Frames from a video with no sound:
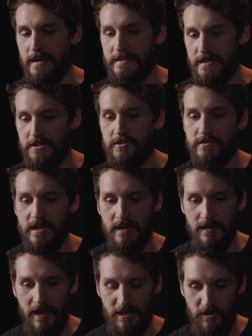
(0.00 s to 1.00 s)
teachers
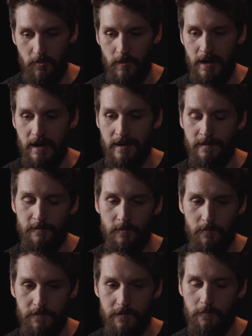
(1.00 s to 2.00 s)
at UNA
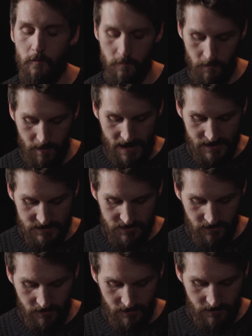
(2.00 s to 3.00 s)
was a former pastor.